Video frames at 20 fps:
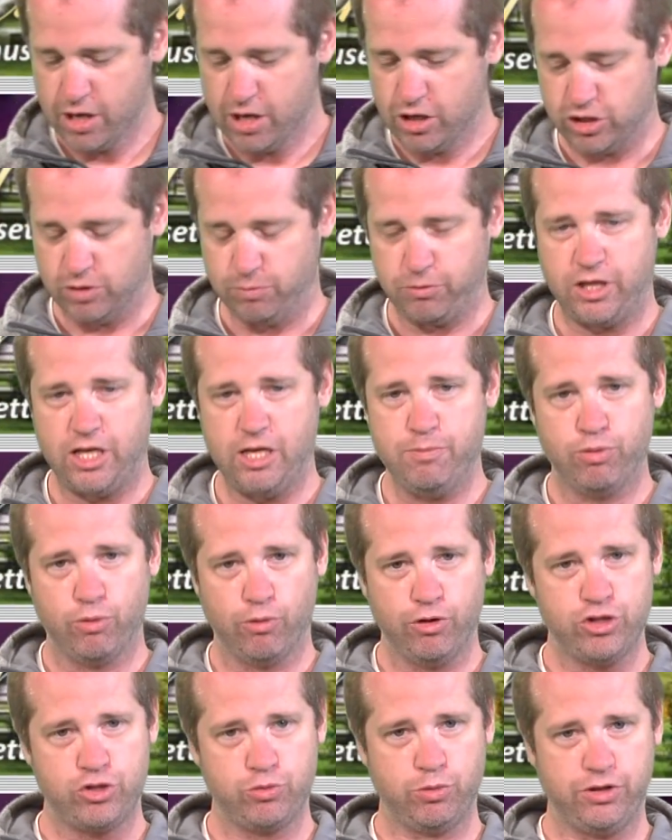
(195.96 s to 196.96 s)
Some key
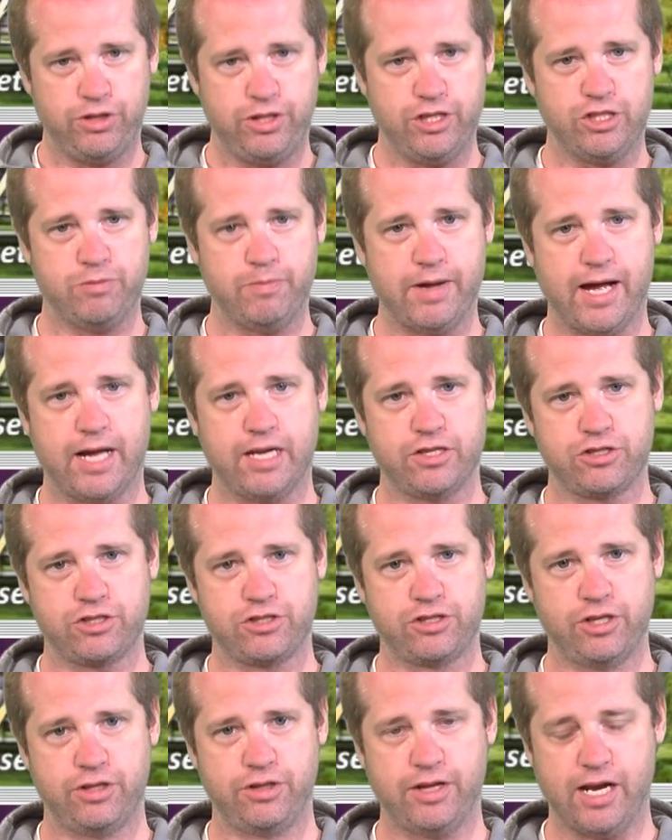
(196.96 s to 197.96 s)
points with these
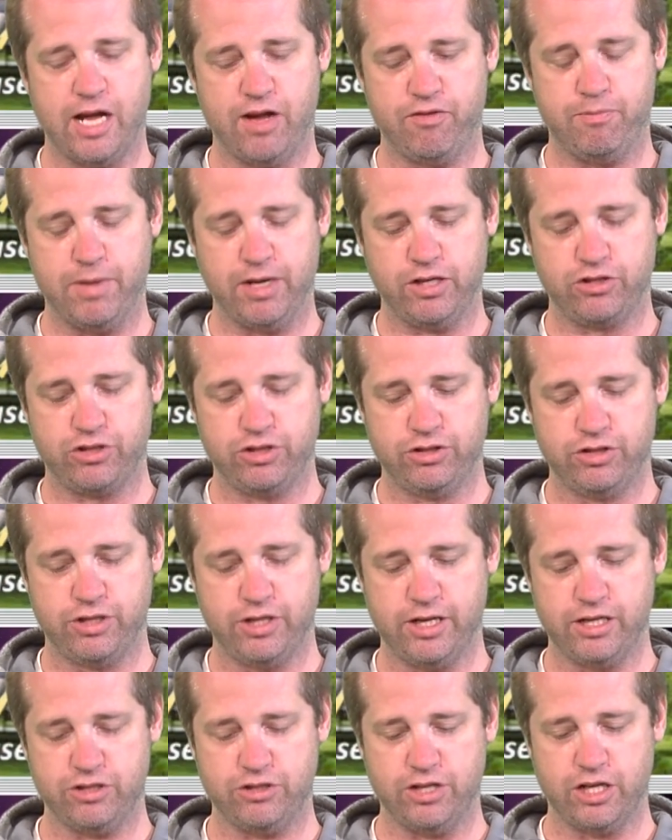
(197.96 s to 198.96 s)
masks that I have mentioned
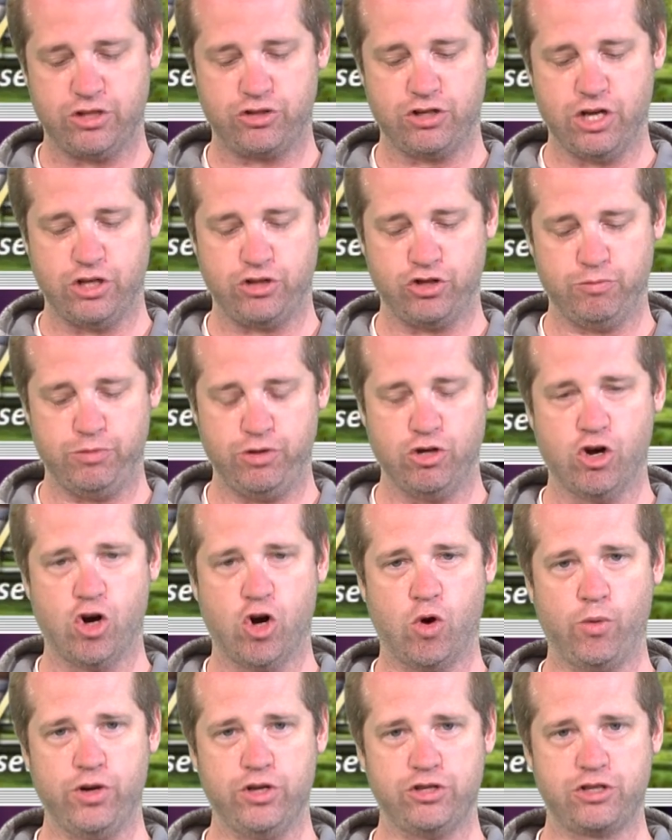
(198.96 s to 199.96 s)
is that they should be
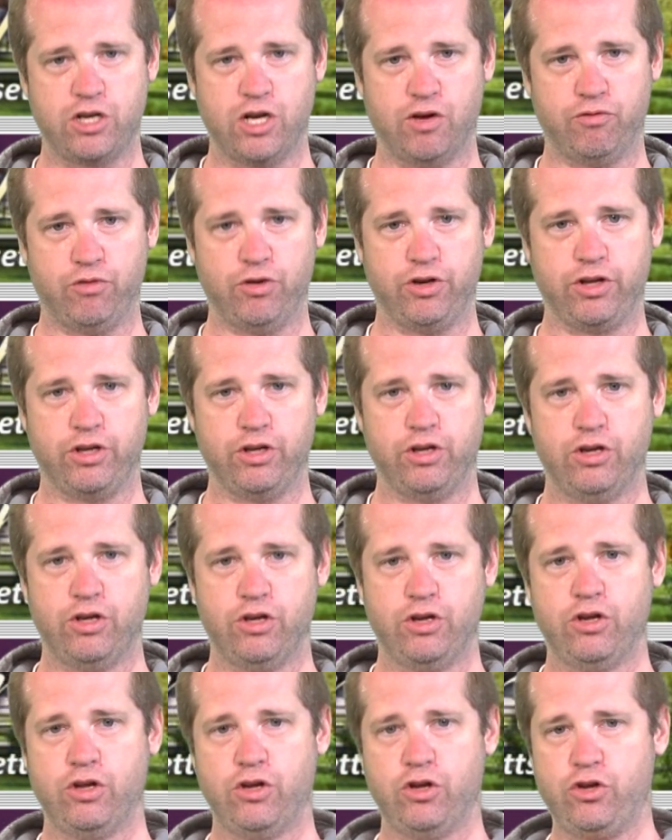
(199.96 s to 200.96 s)
always covering
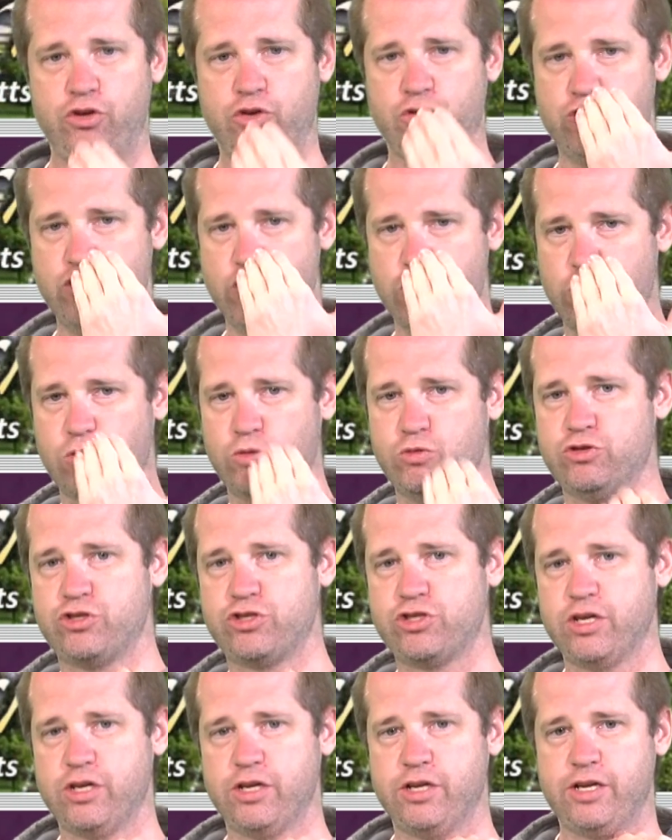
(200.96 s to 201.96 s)
your
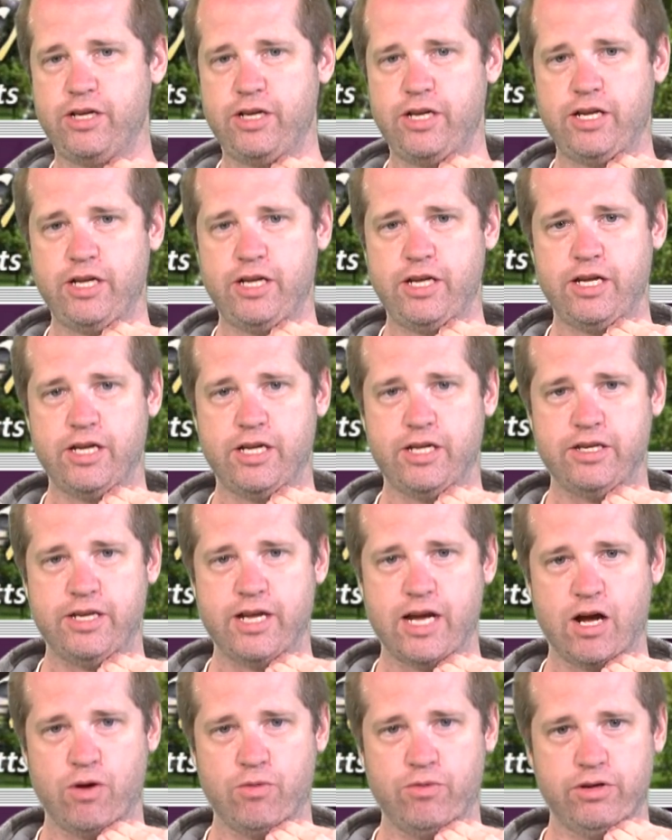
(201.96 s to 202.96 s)
nose and
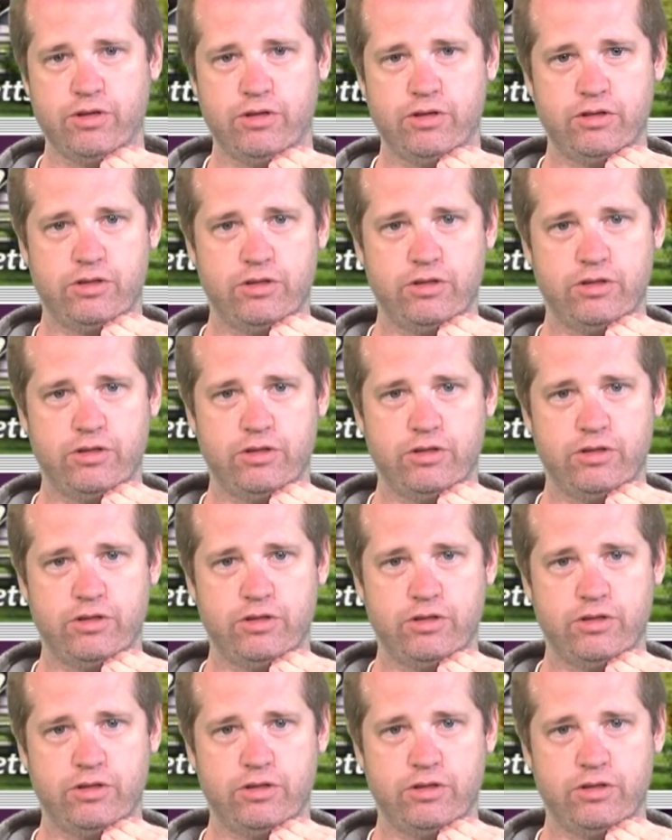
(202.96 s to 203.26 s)
down